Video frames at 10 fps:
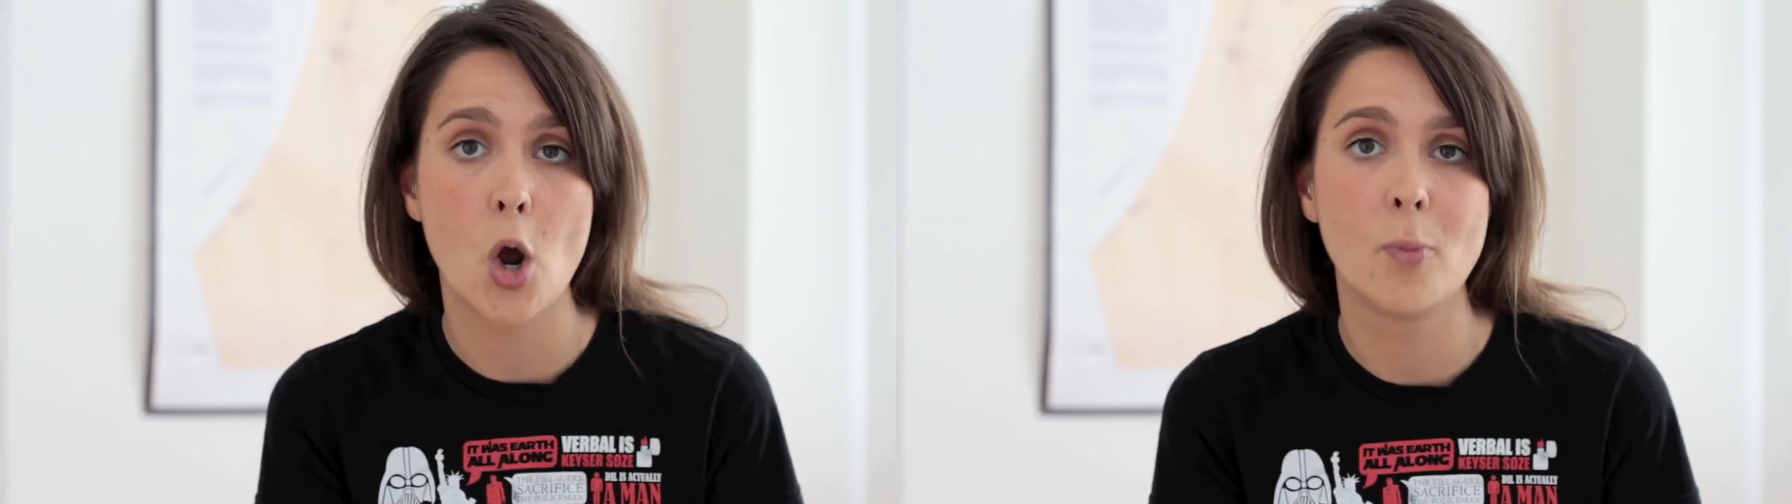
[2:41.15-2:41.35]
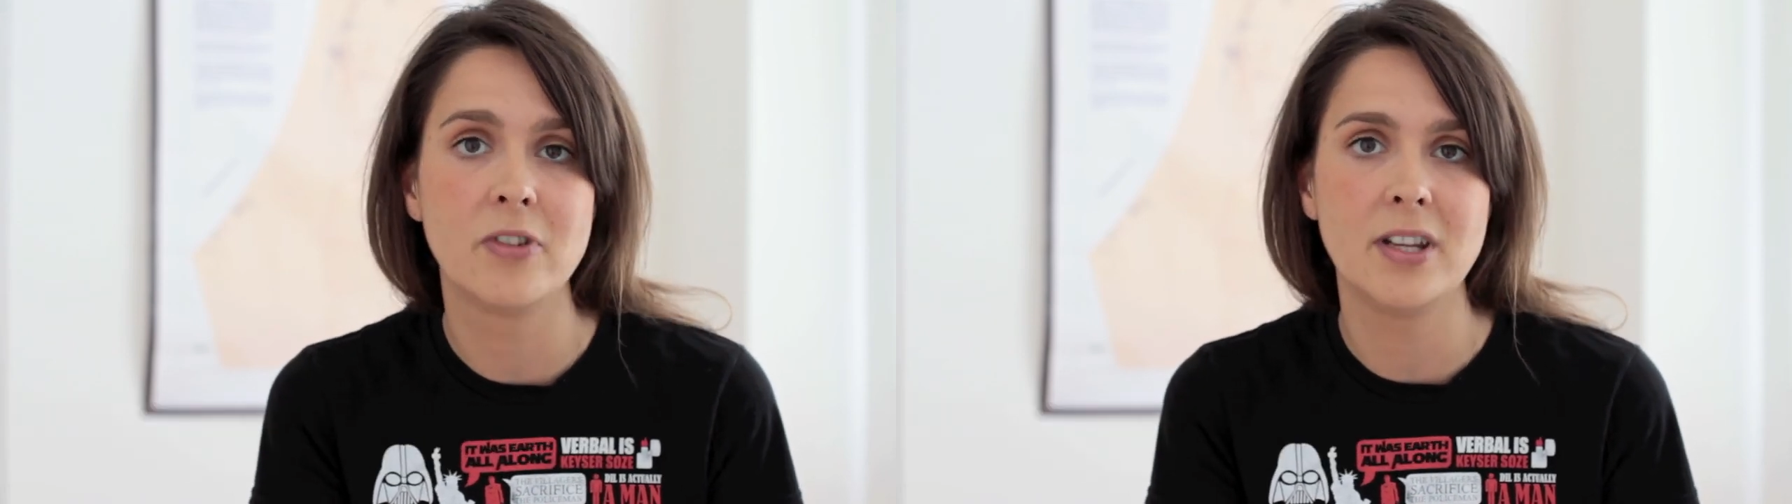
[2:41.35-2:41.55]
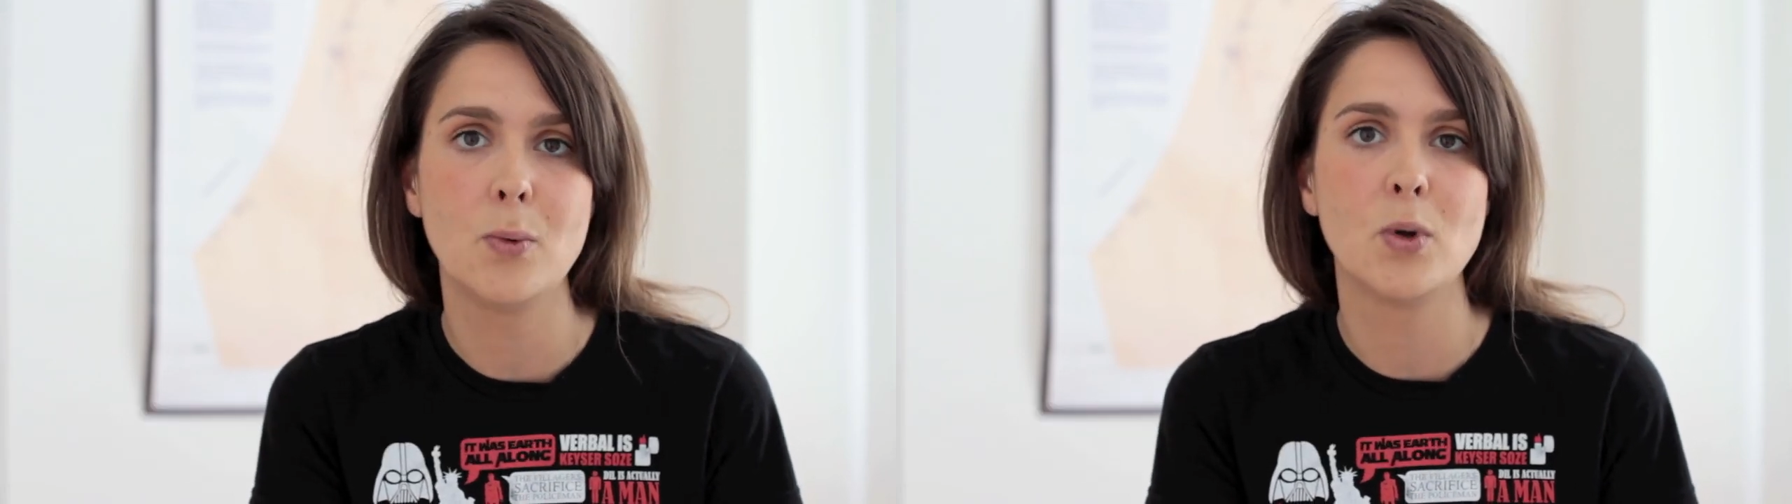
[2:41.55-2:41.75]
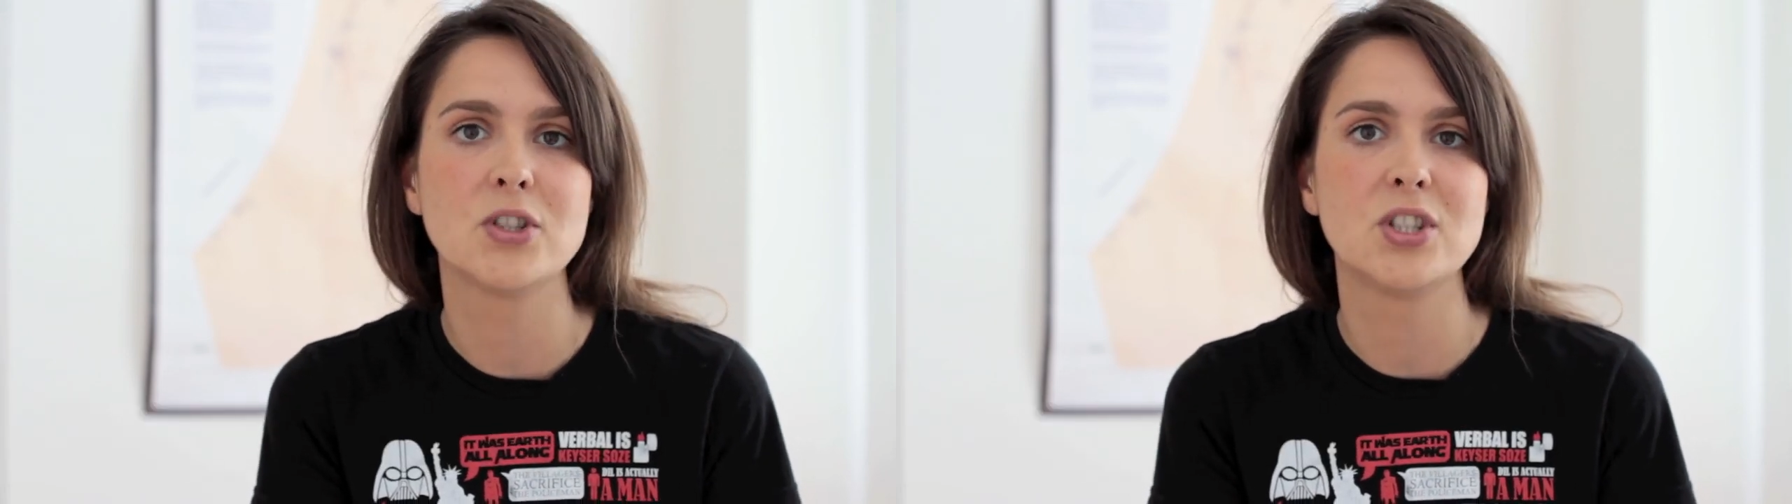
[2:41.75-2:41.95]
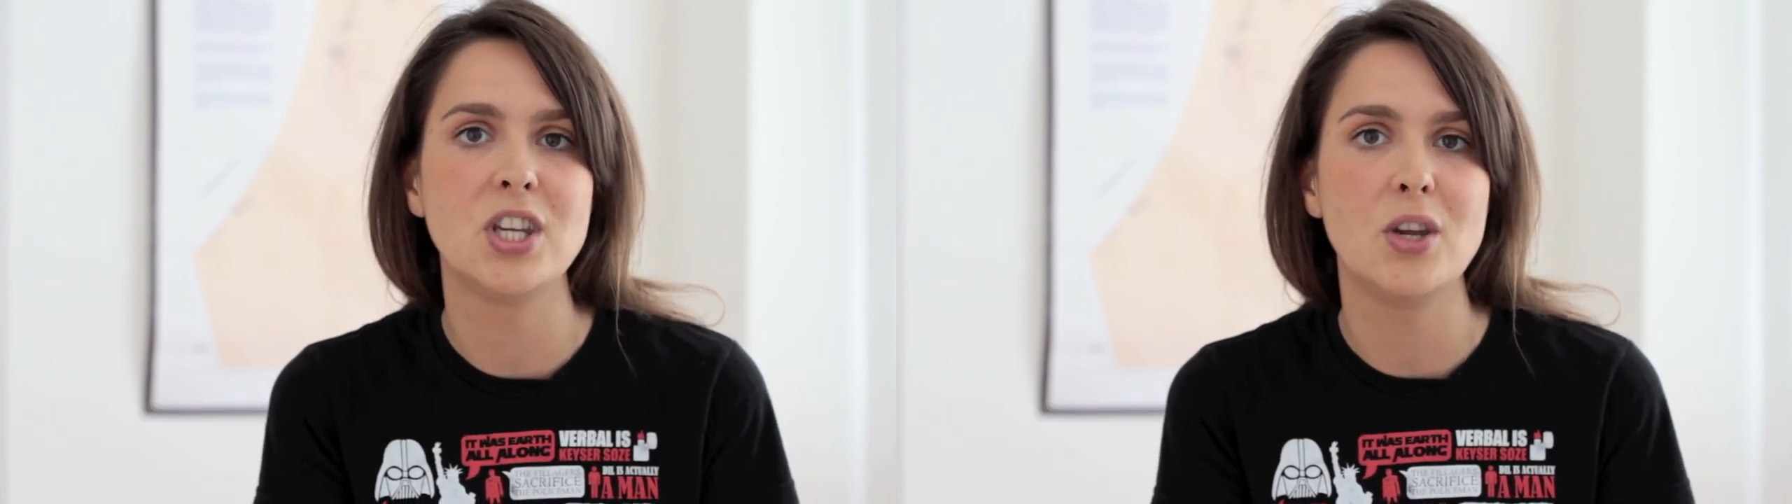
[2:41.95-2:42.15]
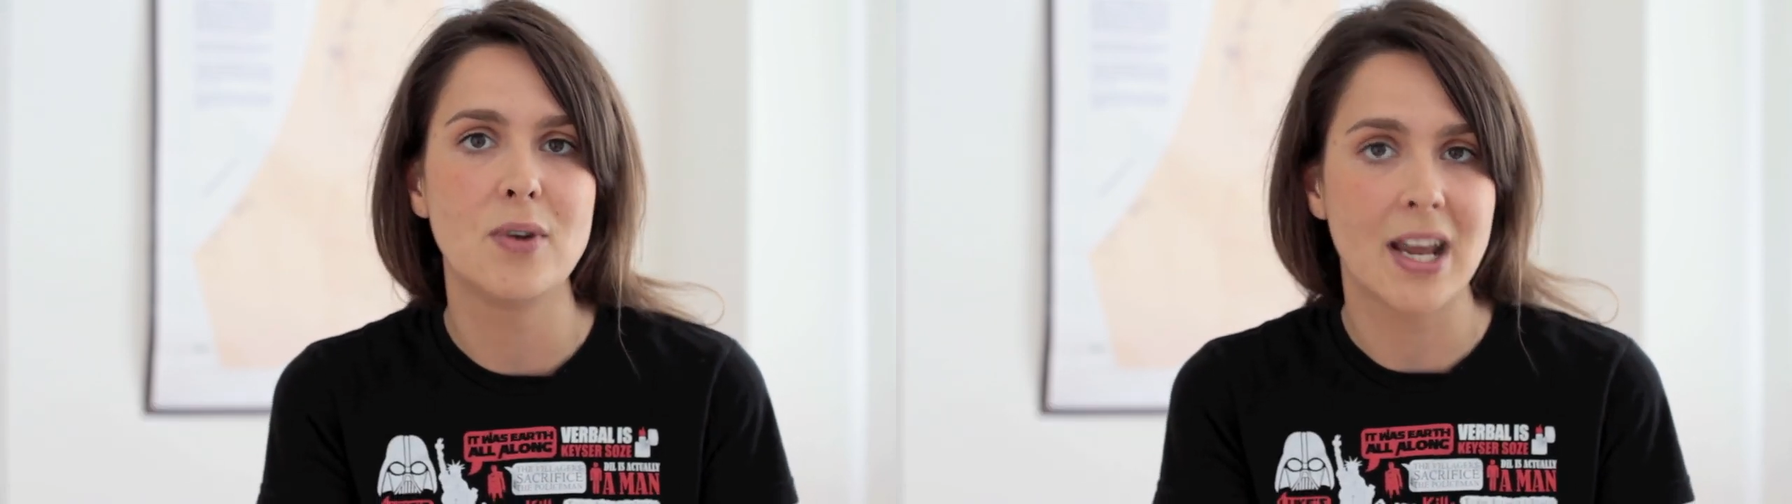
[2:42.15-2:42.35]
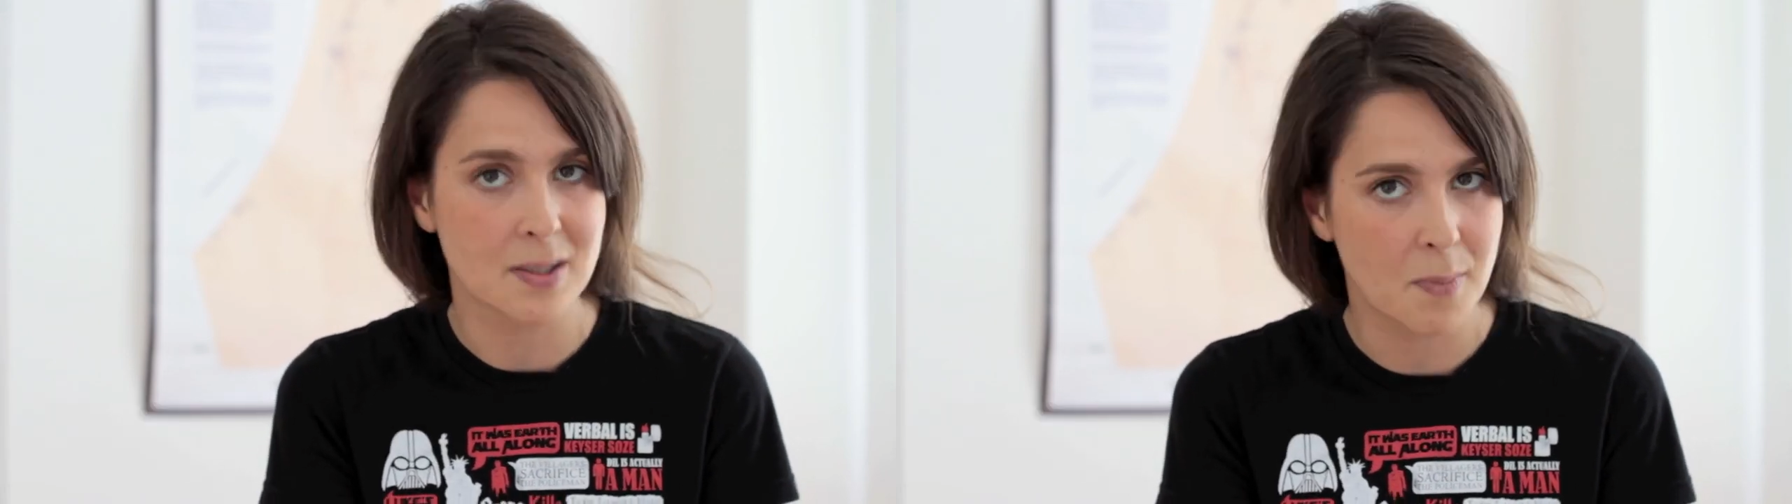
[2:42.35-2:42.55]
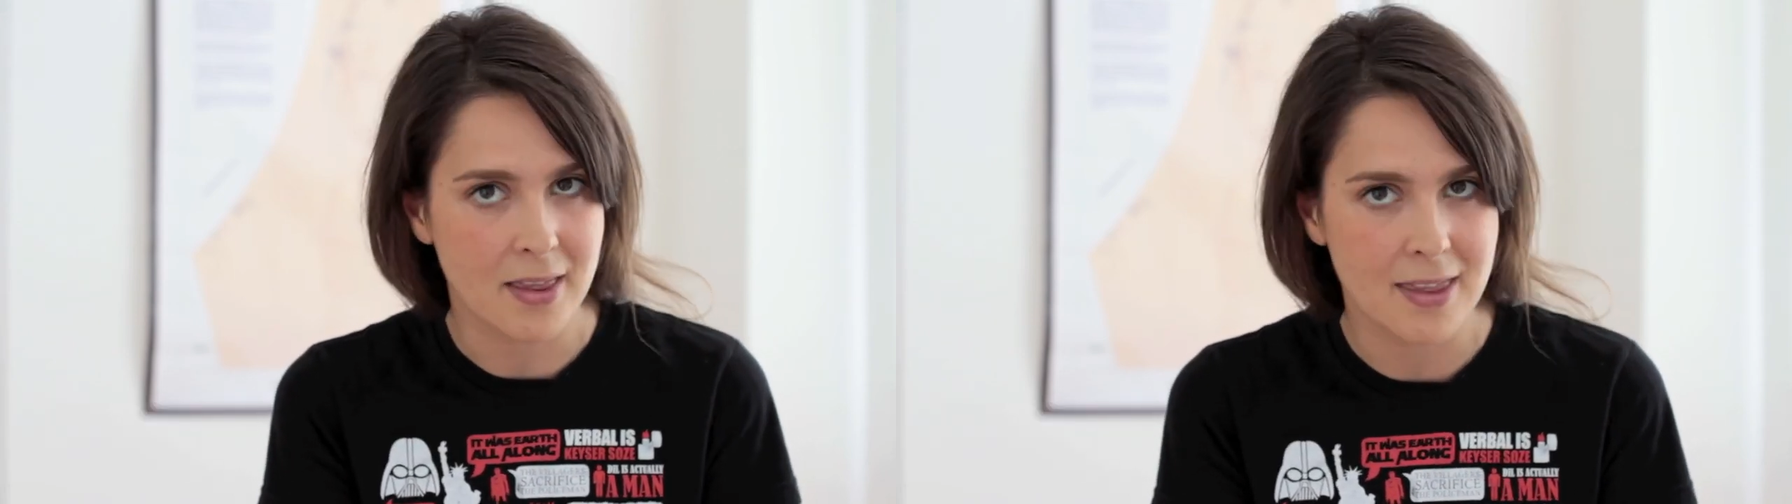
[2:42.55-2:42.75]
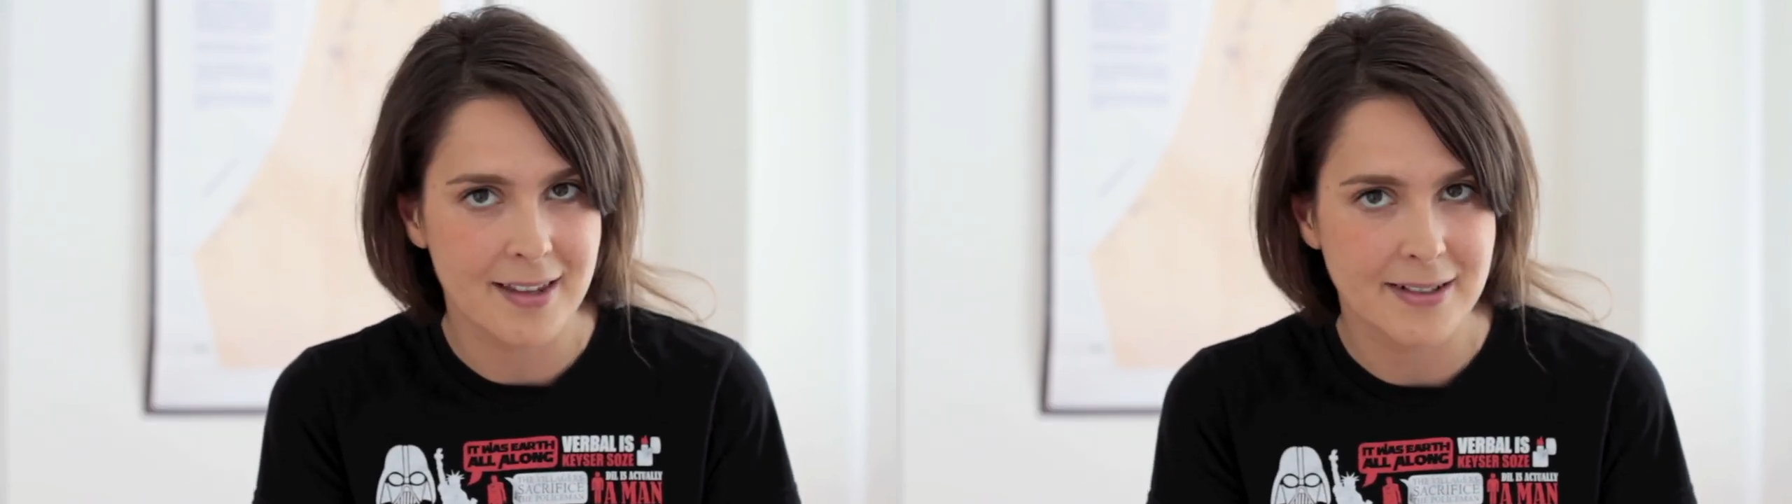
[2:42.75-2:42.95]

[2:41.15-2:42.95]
hopefully we'll see you next month.